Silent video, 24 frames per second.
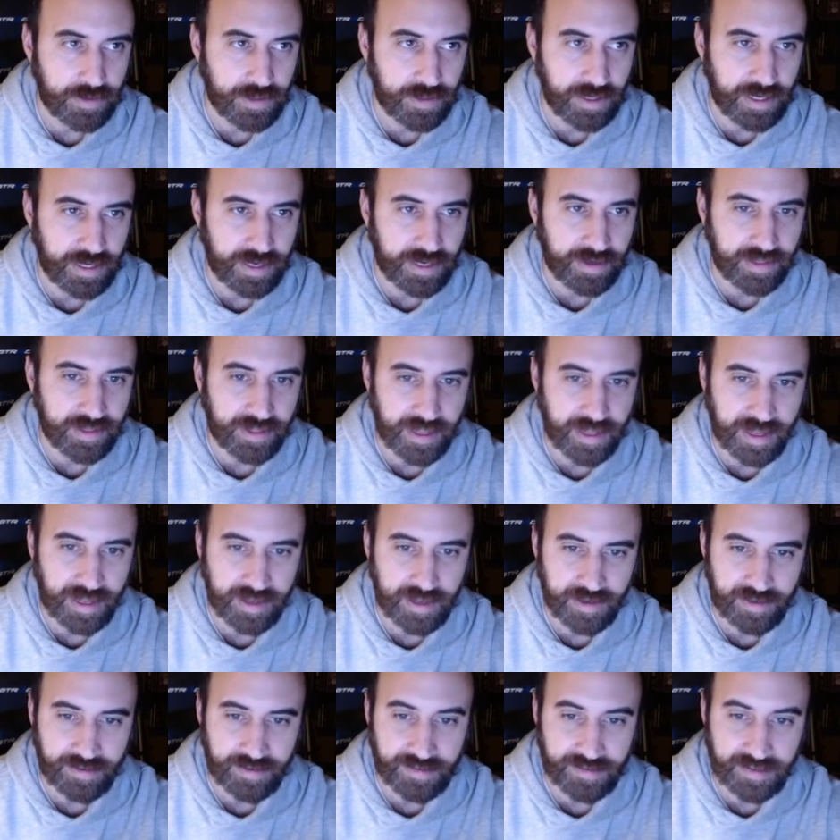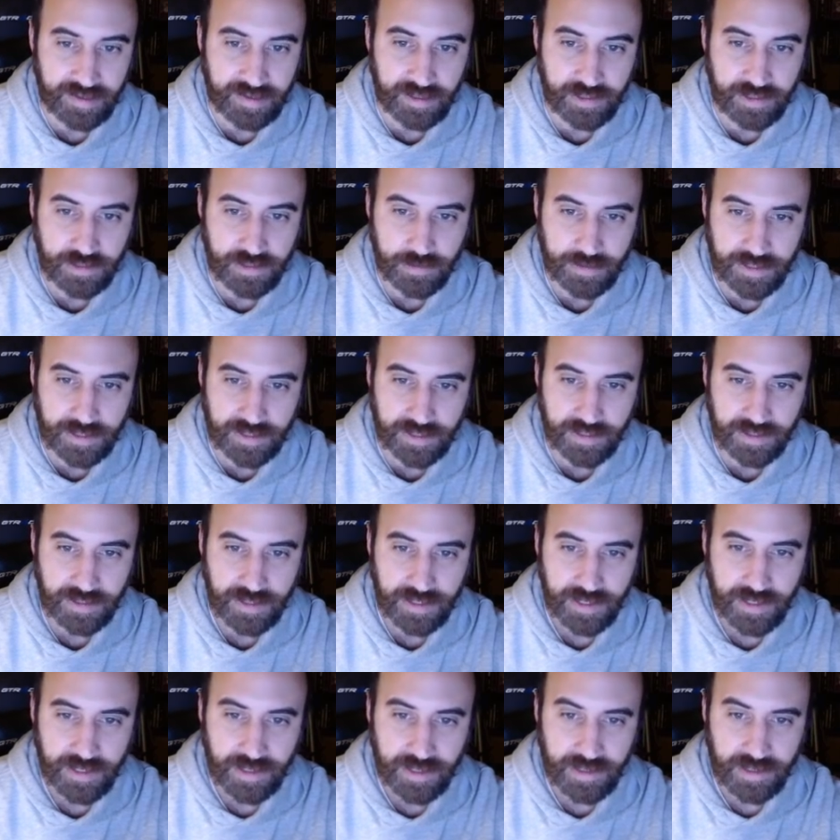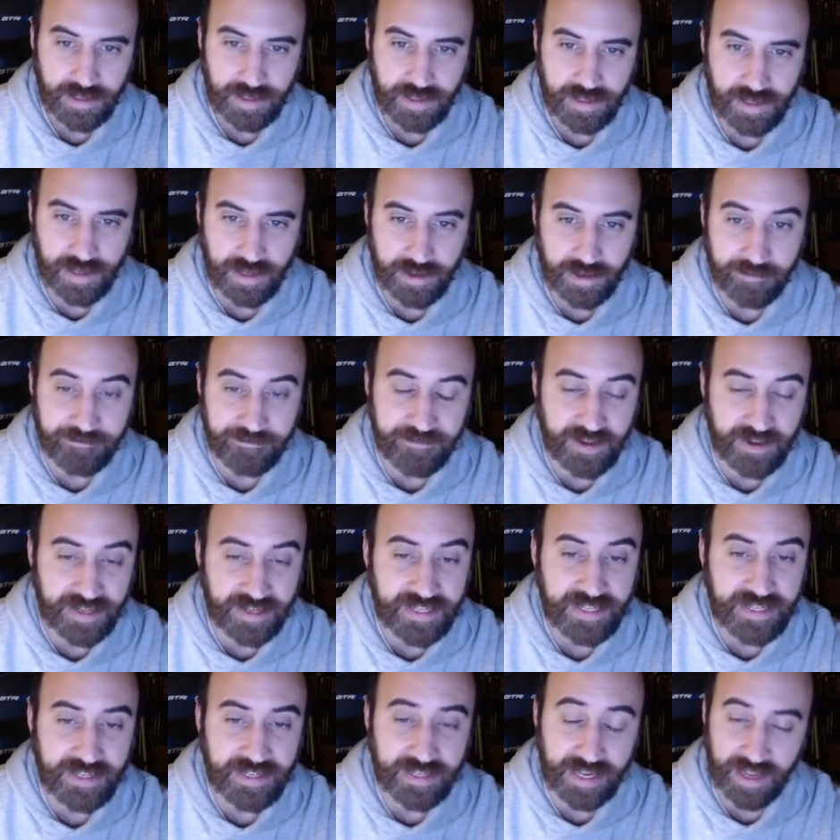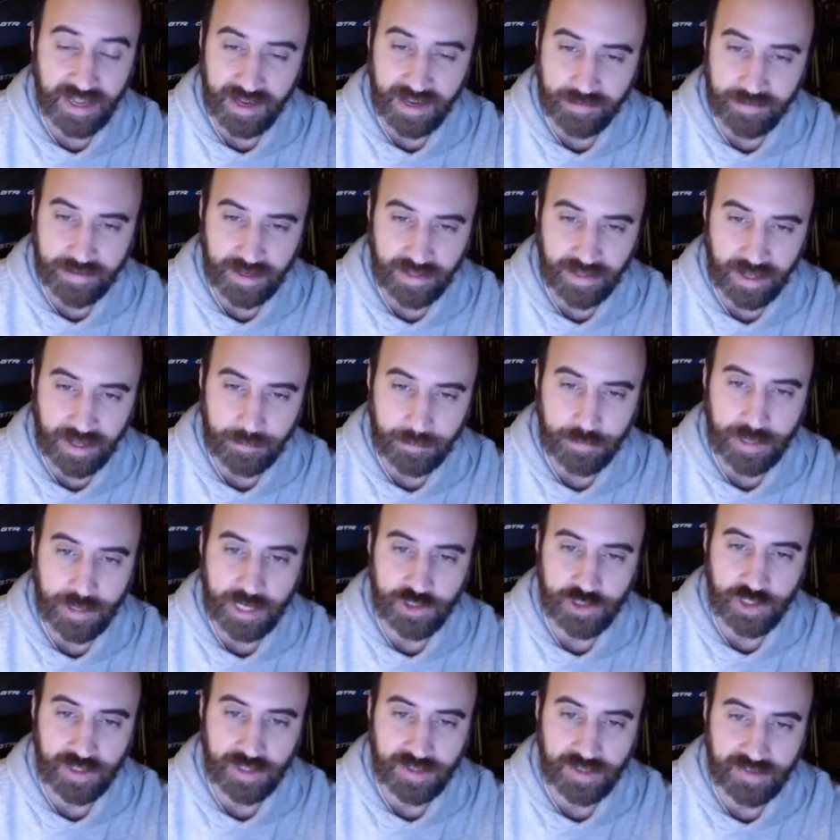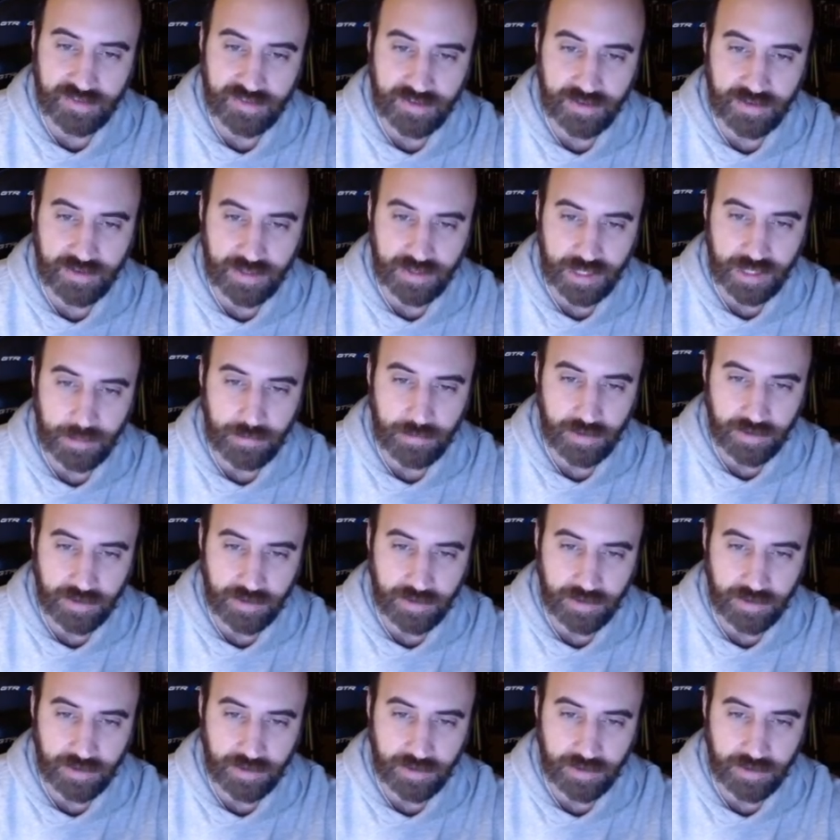And that is going to do it. Uh, funny. Yeah, I read a lot of Pratchett this year and a couple